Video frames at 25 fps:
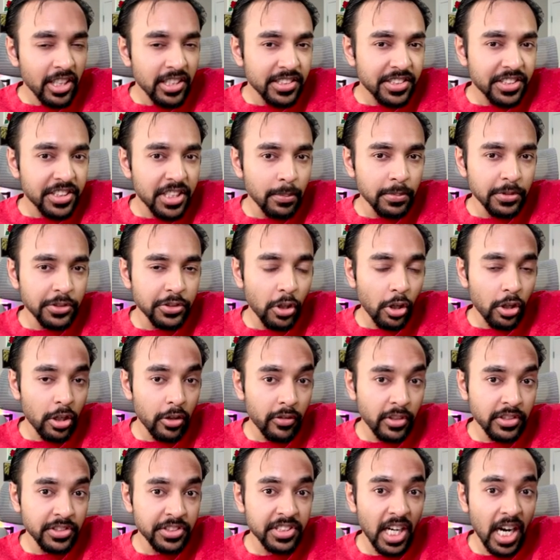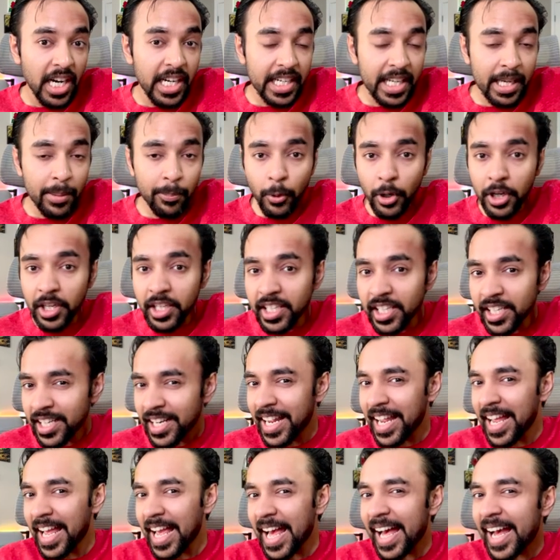some sort of a starting pointer,
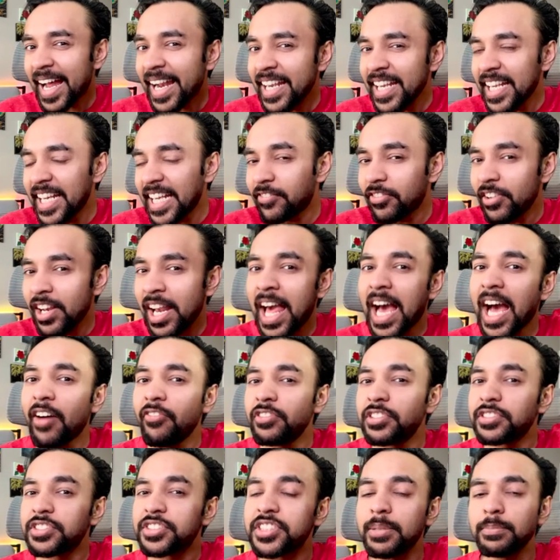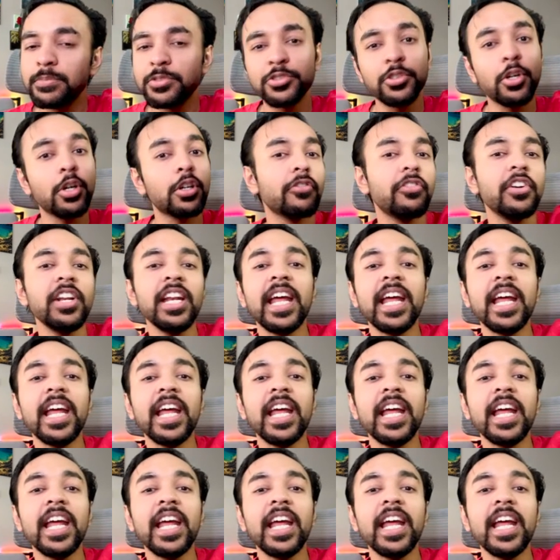and it will have some sort of an